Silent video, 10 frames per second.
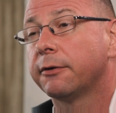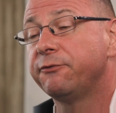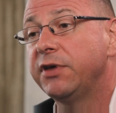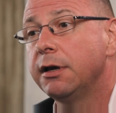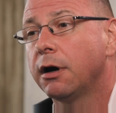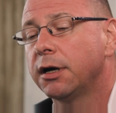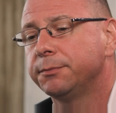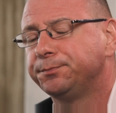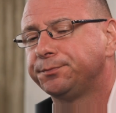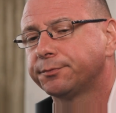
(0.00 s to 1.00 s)
we
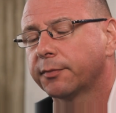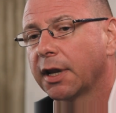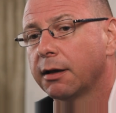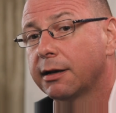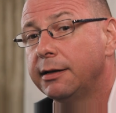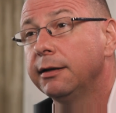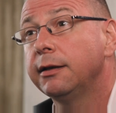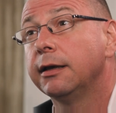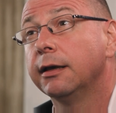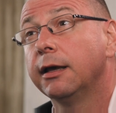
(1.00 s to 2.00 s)
are
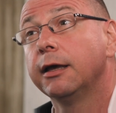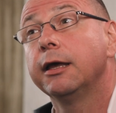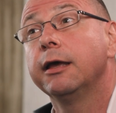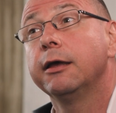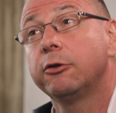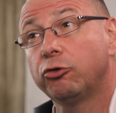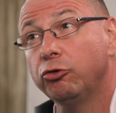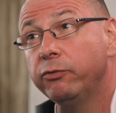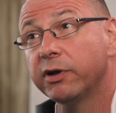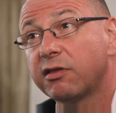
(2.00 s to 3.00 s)
clearly
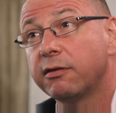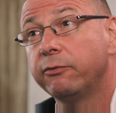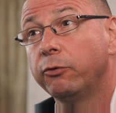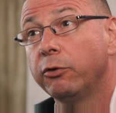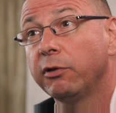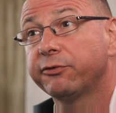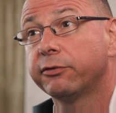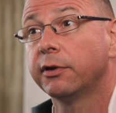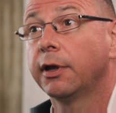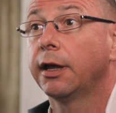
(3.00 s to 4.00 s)
towards the
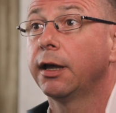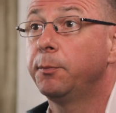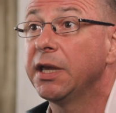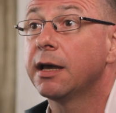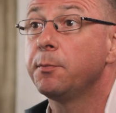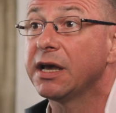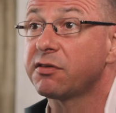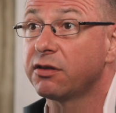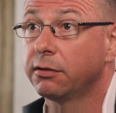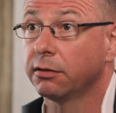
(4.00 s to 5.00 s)
world a big
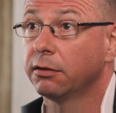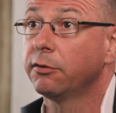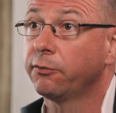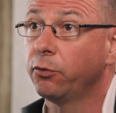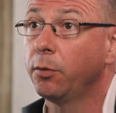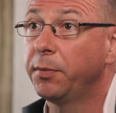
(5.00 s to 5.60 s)
ambassador for